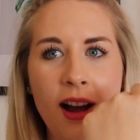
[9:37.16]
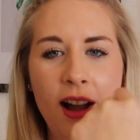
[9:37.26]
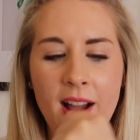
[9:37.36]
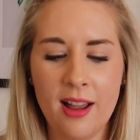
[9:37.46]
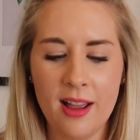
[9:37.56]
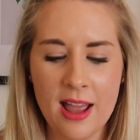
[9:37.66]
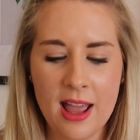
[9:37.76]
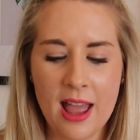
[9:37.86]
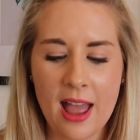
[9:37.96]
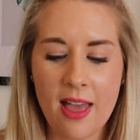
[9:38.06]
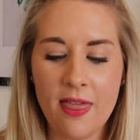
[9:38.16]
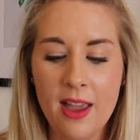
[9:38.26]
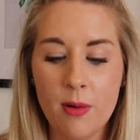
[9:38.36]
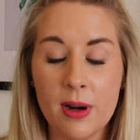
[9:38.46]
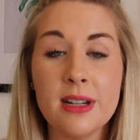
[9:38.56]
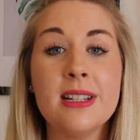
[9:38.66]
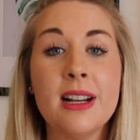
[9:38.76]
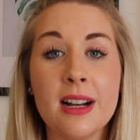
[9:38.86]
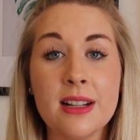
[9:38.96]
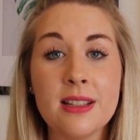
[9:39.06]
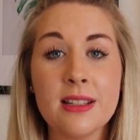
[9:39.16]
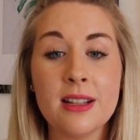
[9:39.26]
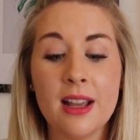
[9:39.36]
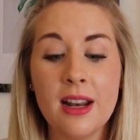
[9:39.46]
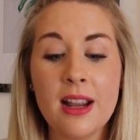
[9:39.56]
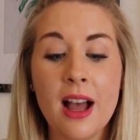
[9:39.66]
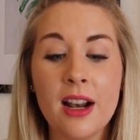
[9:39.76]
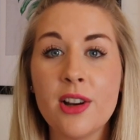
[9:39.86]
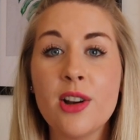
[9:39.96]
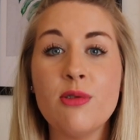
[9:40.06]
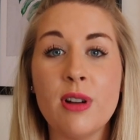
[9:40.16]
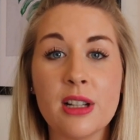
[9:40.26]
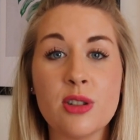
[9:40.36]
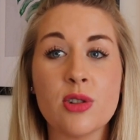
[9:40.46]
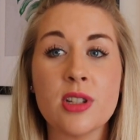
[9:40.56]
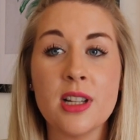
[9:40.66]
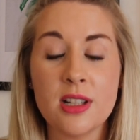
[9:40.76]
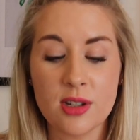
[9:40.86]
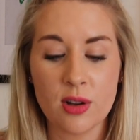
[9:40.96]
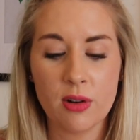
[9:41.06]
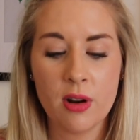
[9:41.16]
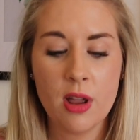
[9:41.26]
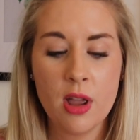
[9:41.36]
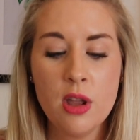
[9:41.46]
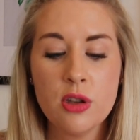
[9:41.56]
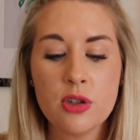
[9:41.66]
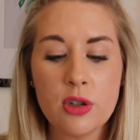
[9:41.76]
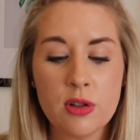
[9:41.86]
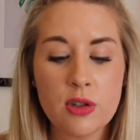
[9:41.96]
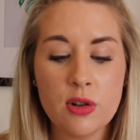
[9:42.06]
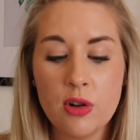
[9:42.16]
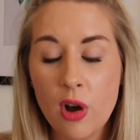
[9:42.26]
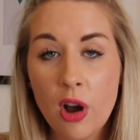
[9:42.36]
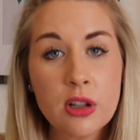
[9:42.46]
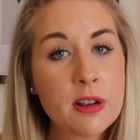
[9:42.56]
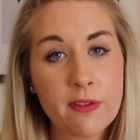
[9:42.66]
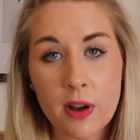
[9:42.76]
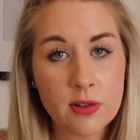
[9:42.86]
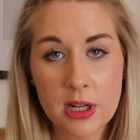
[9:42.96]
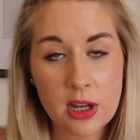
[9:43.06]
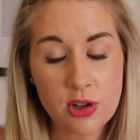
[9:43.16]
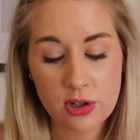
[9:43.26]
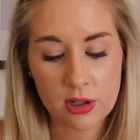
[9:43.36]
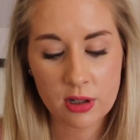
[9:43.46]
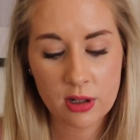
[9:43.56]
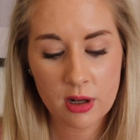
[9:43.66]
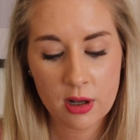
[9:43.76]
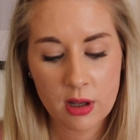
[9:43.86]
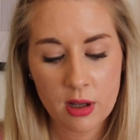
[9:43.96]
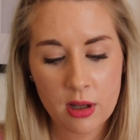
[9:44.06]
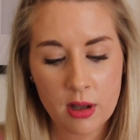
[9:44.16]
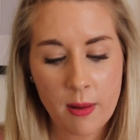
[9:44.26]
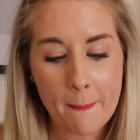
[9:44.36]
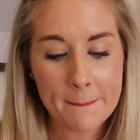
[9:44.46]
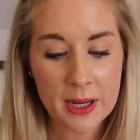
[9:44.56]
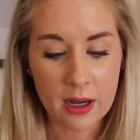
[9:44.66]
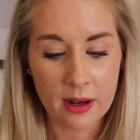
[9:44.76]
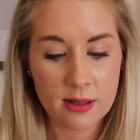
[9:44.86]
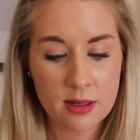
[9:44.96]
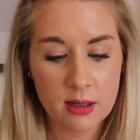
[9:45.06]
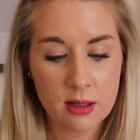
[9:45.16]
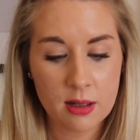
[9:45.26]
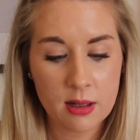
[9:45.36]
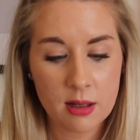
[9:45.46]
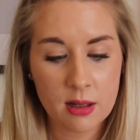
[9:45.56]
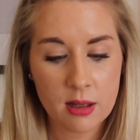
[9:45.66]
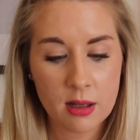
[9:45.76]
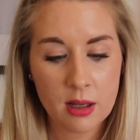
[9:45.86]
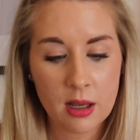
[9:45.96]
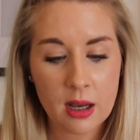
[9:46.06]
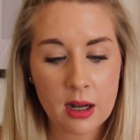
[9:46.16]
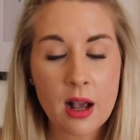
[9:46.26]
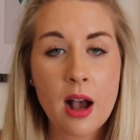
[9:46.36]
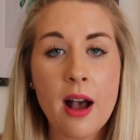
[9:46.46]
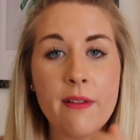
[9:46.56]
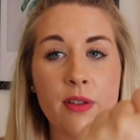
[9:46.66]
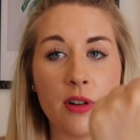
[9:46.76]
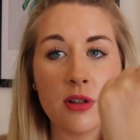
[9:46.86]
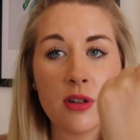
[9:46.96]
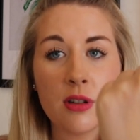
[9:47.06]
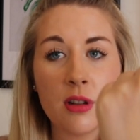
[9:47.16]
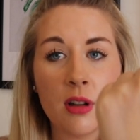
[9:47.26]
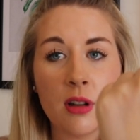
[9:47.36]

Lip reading: Ha! And then what it does, it color corrects your skin tone. So it's not a foundation, but it covers.